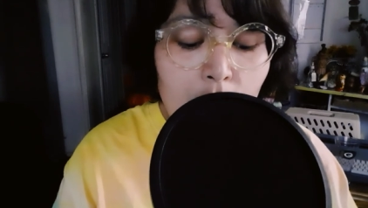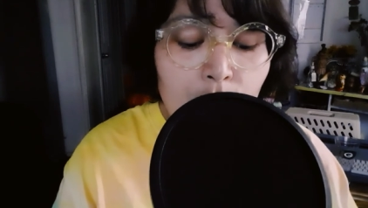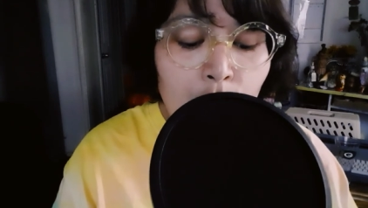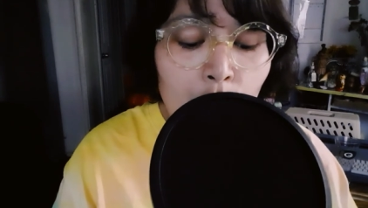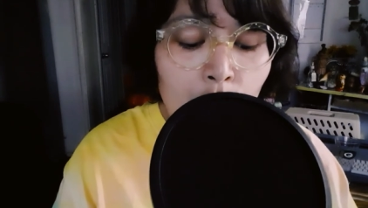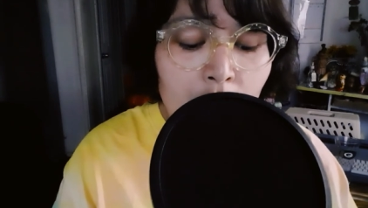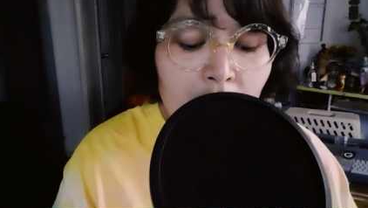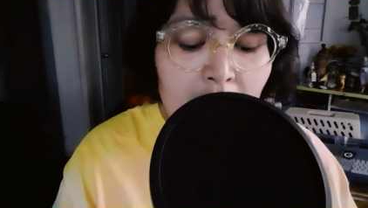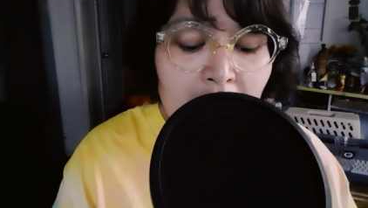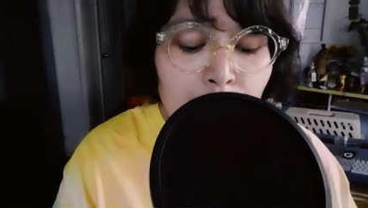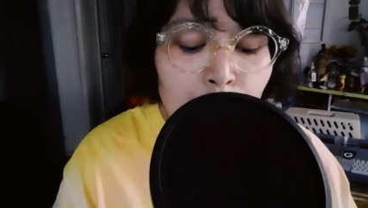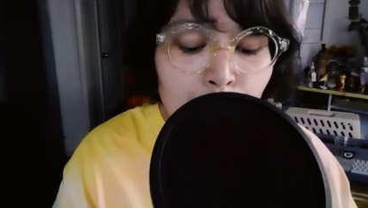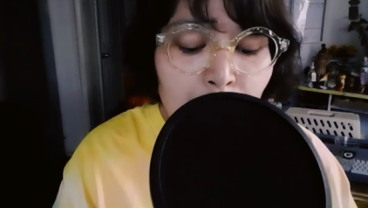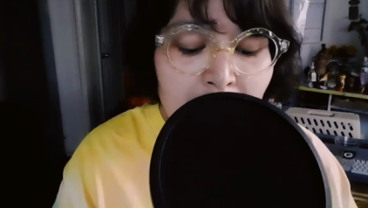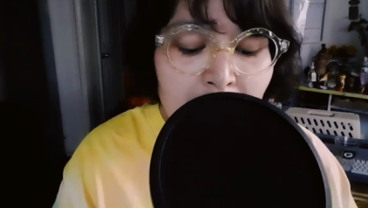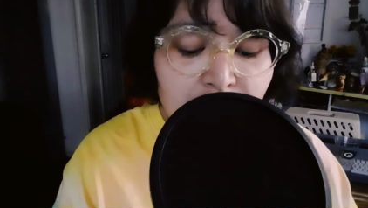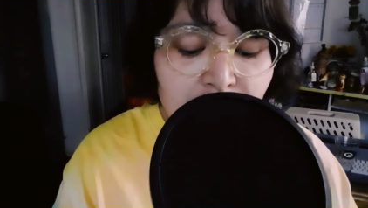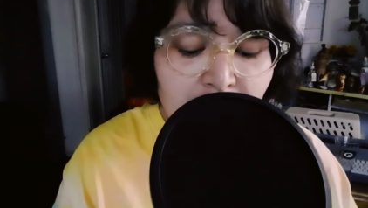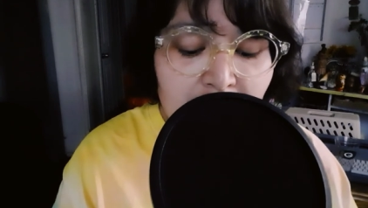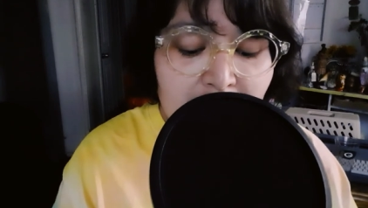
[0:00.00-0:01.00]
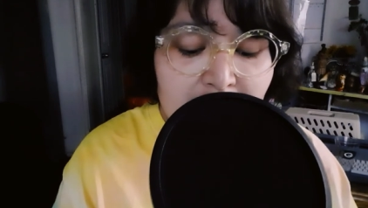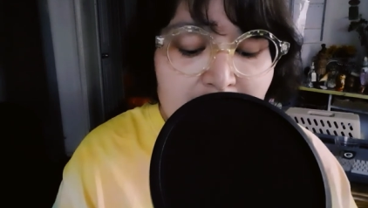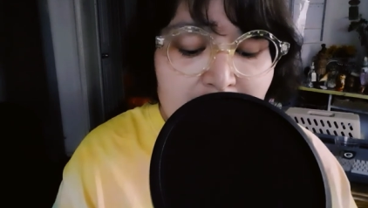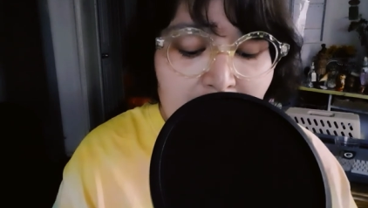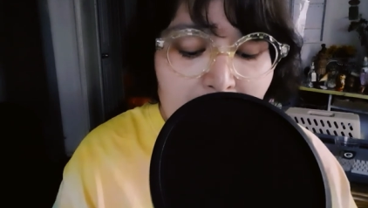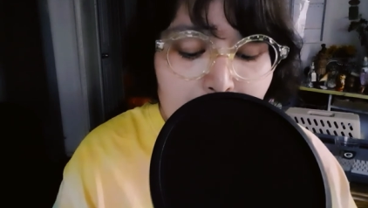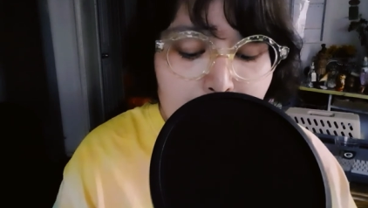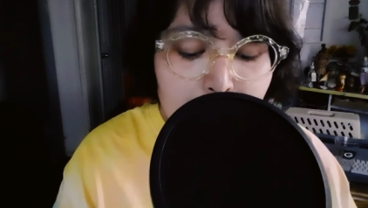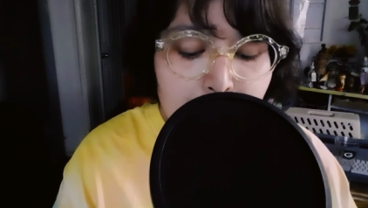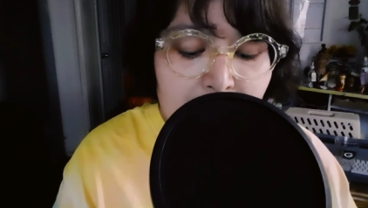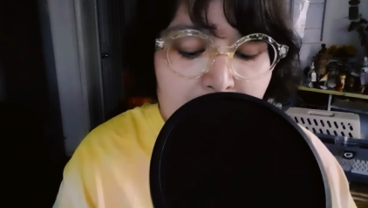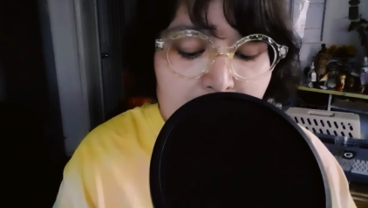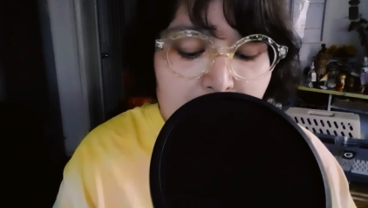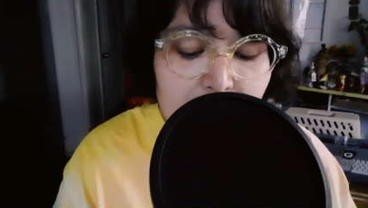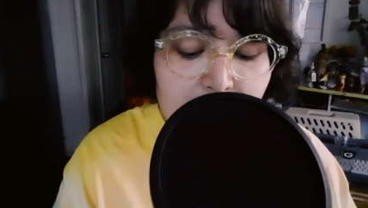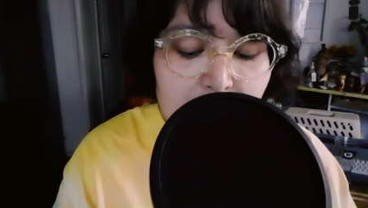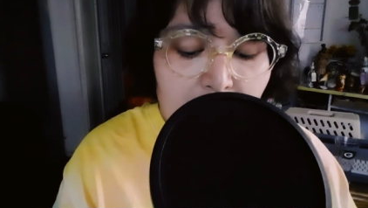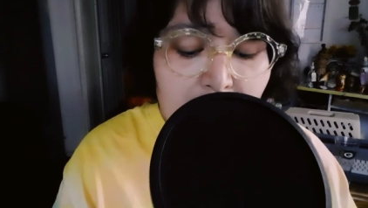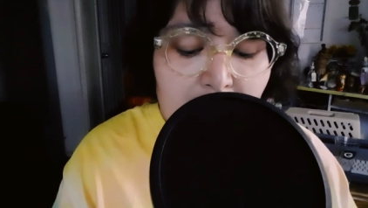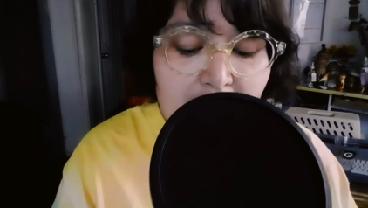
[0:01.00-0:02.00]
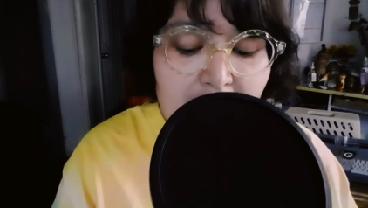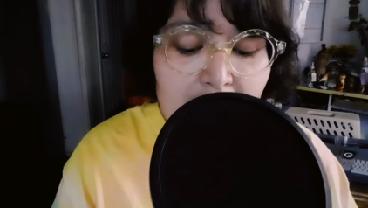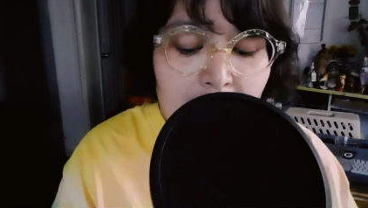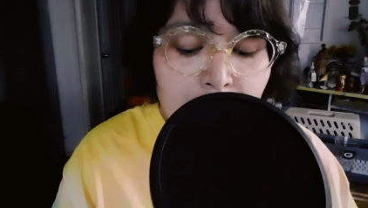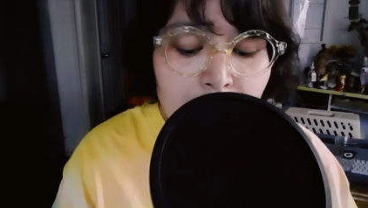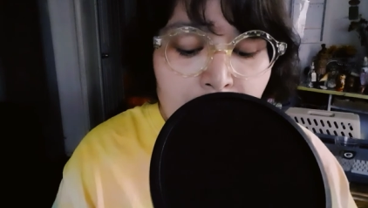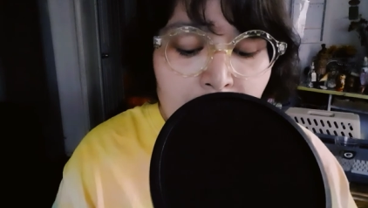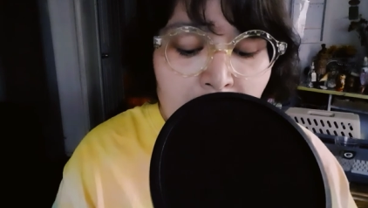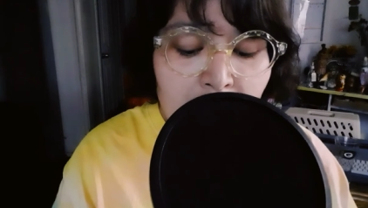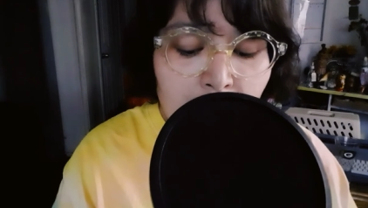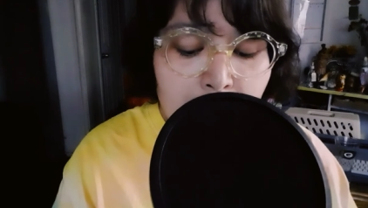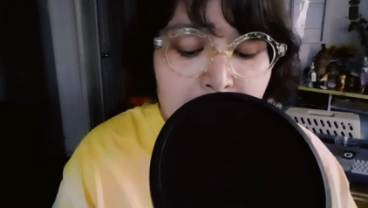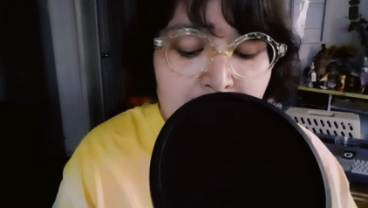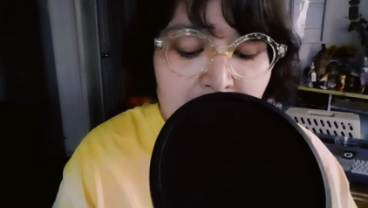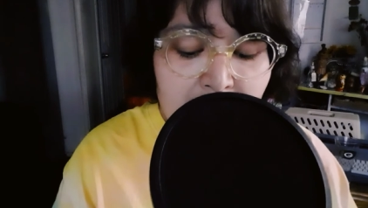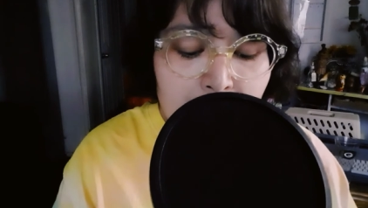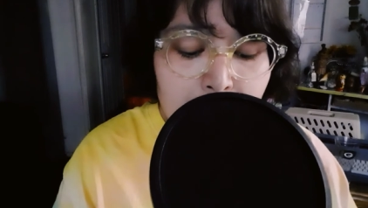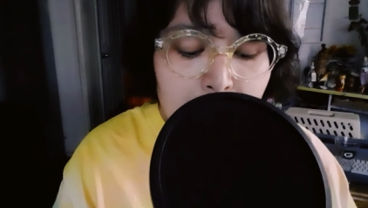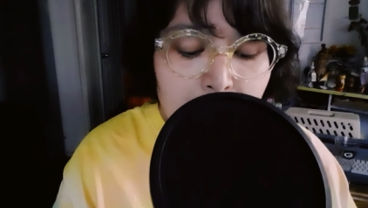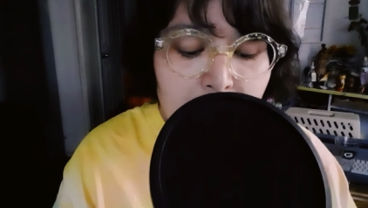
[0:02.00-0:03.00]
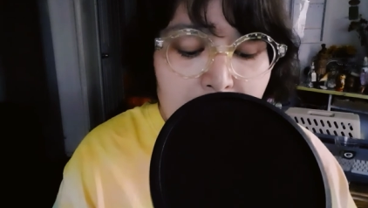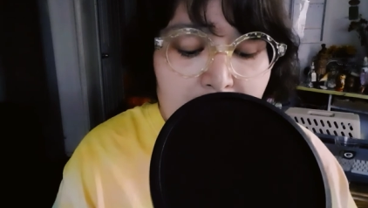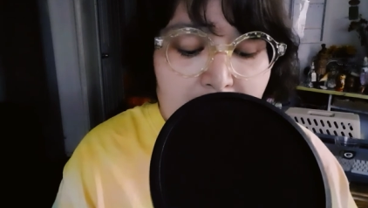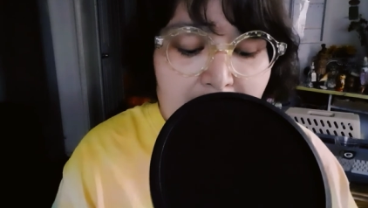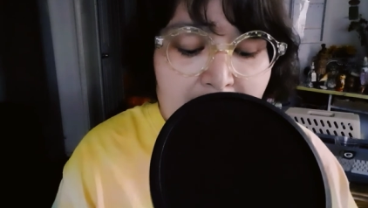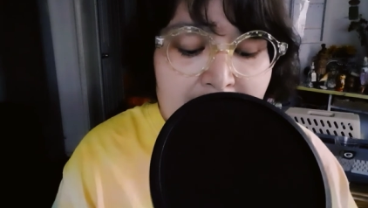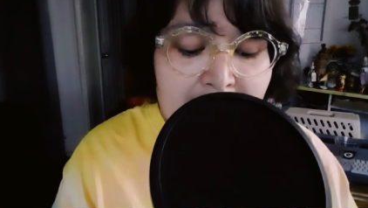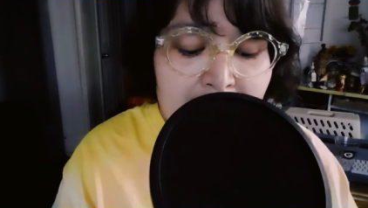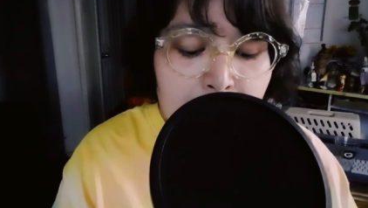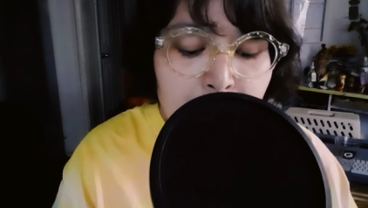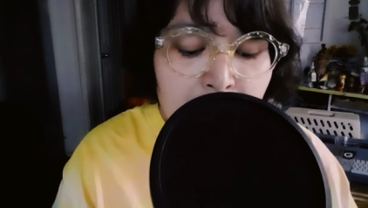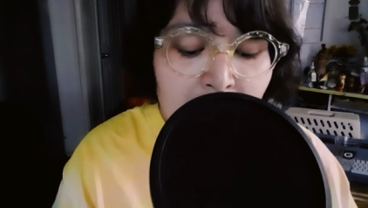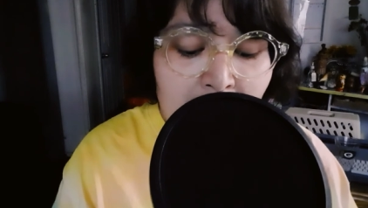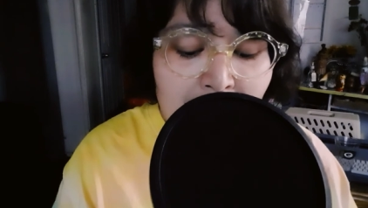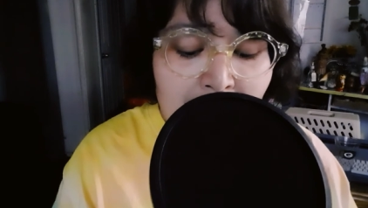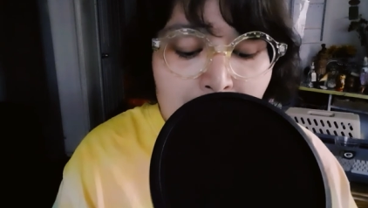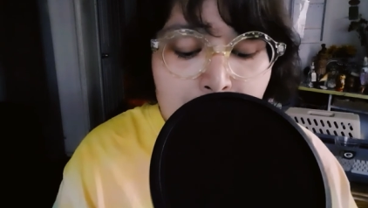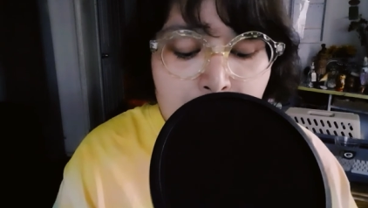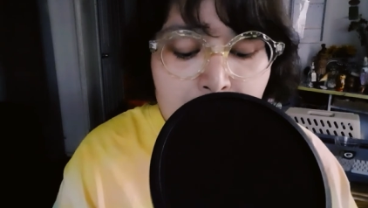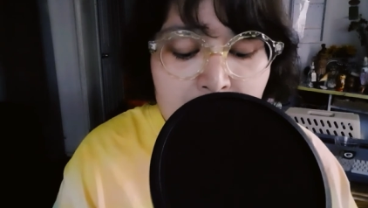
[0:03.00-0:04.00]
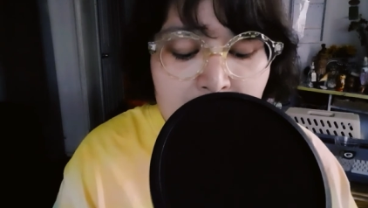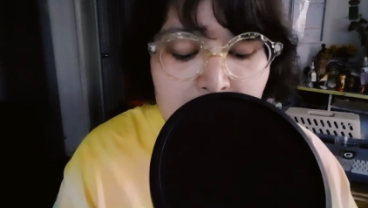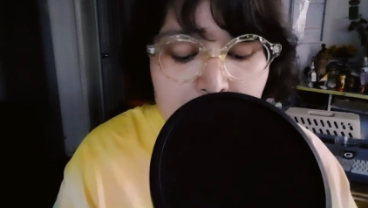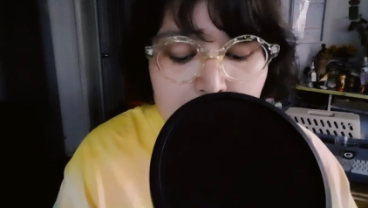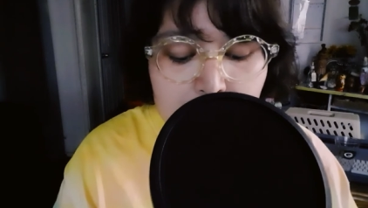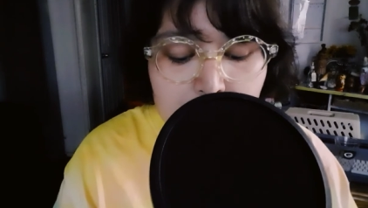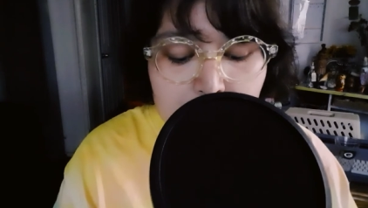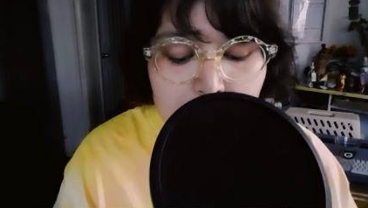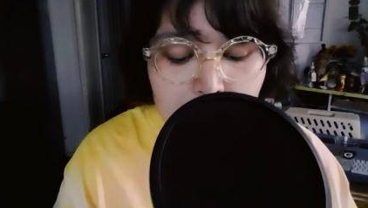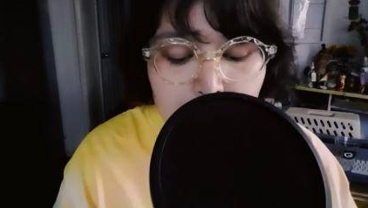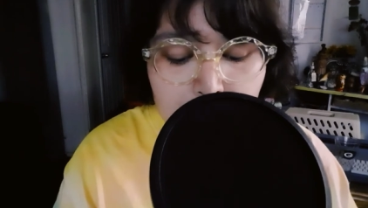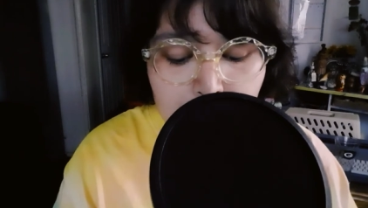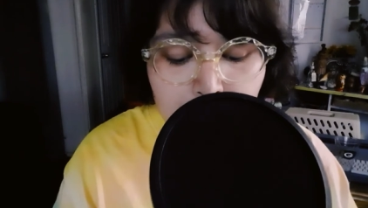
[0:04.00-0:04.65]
for a raging tempest enveloped him in a black mist.